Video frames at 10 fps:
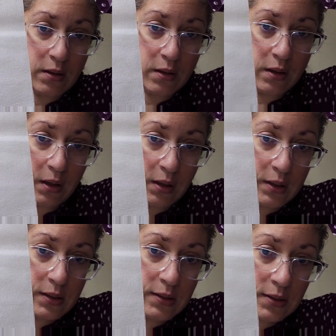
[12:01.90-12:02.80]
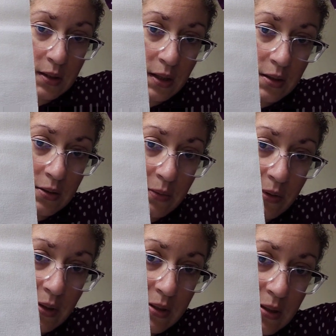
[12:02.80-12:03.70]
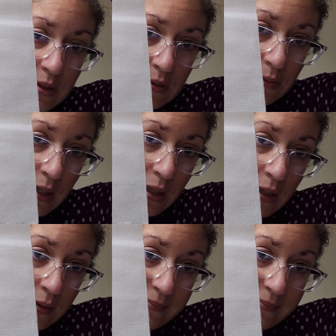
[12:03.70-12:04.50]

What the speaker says: and here's where it is this week.